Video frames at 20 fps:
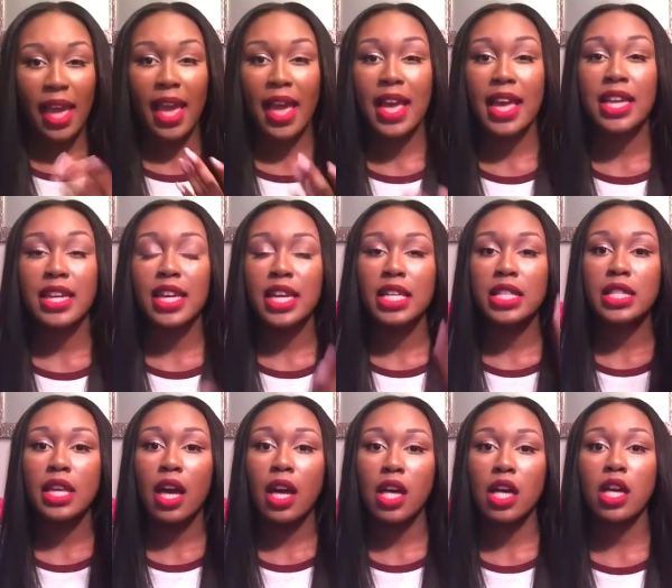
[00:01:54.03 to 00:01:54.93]
and it's
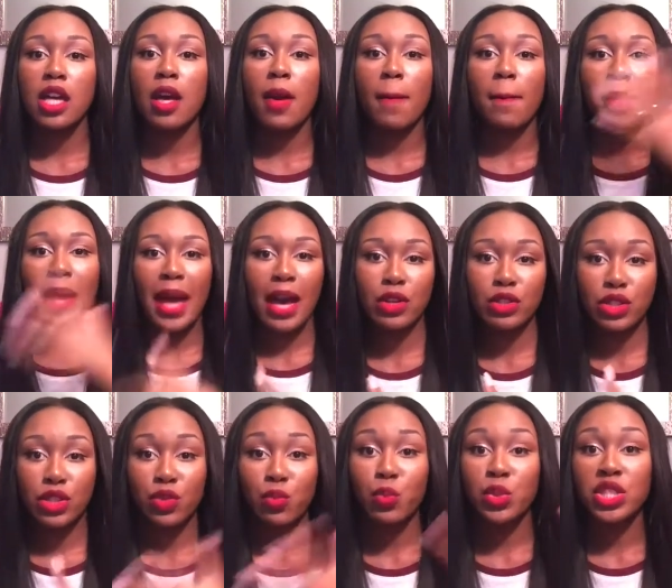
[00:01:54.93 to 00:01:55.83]
a
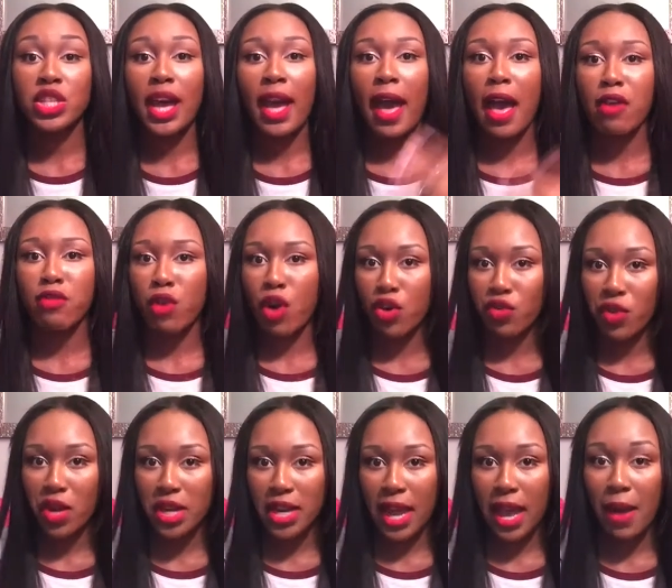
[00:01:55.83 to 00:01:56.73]
powder which I have on
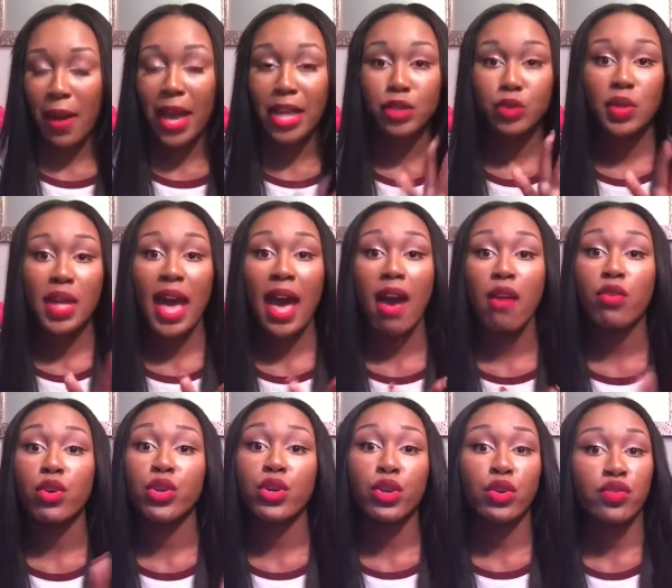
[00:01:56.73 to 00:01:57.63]
right now. I do not have
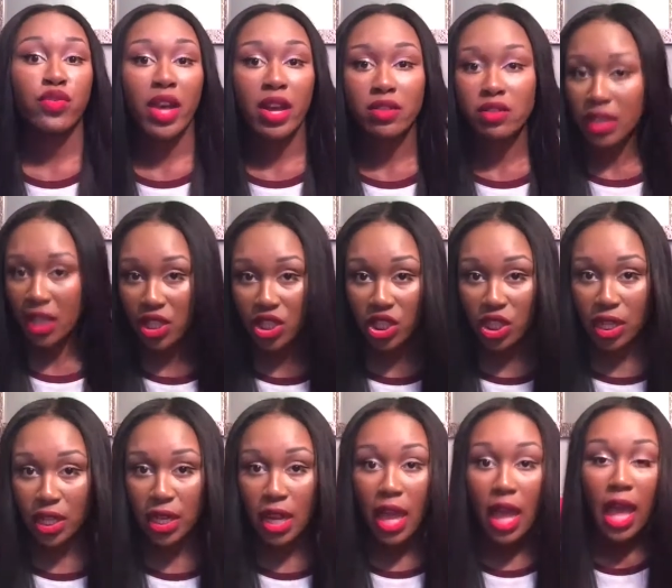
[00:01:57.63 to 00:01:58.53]
on no
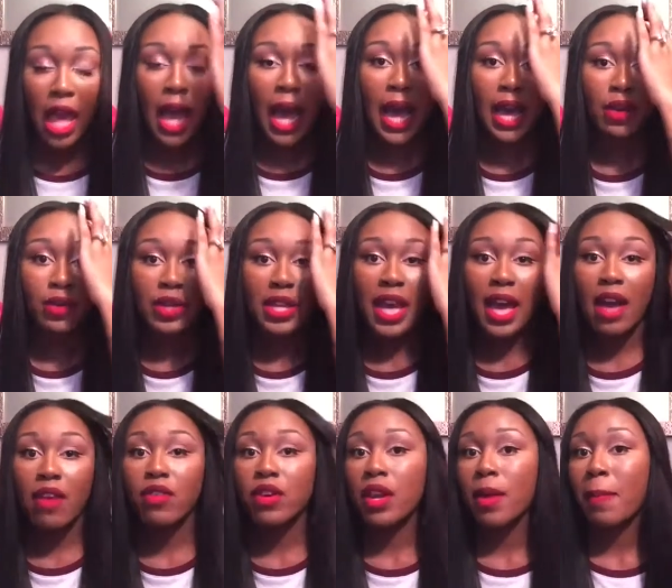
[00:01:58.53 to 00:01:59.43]
foundation. I only
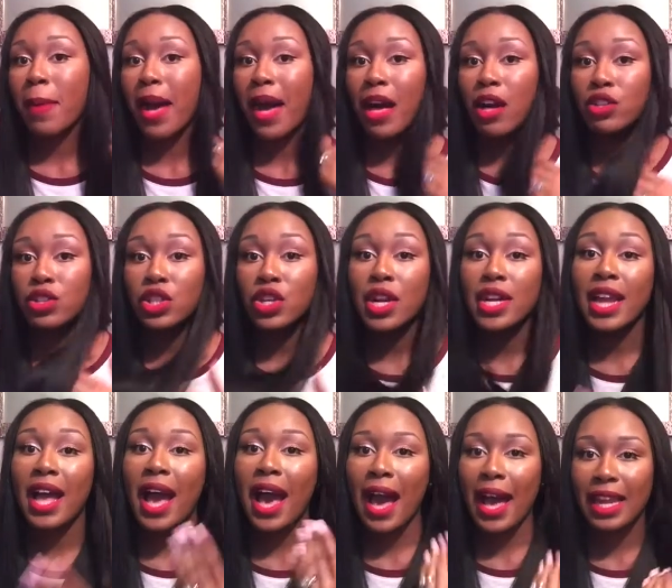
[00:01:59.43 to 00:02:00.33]
have on a powder and
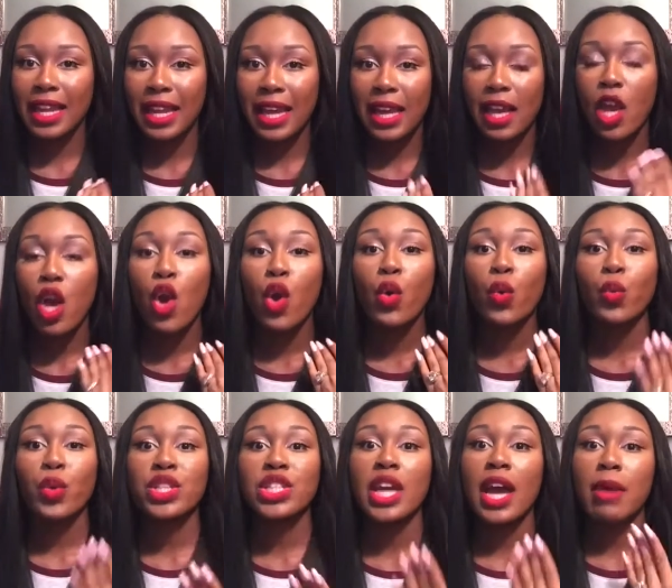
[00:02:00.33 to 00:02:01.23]
a highlight
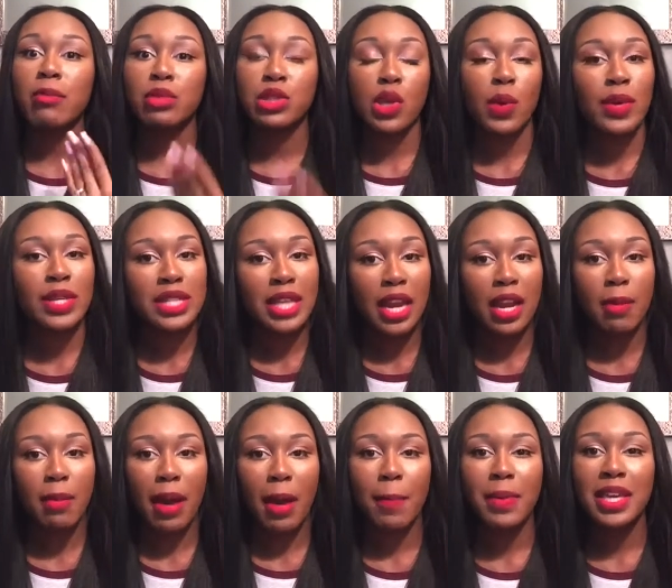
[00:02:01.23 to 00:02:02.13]
which I'm so excited
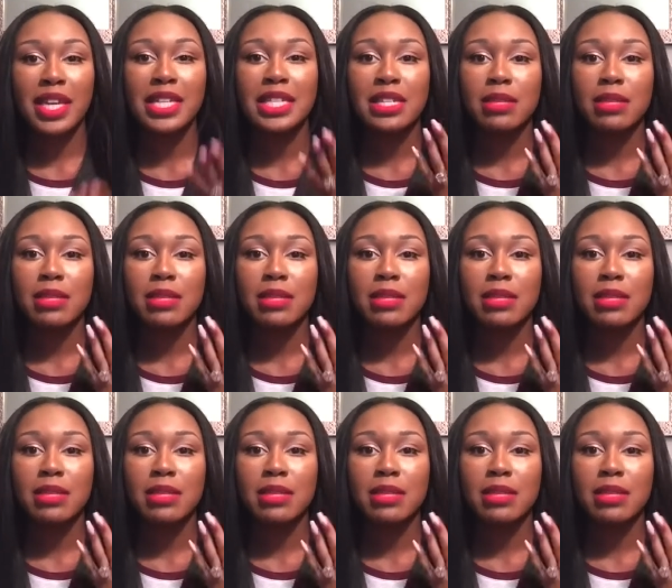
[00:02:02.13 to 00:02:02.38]
about because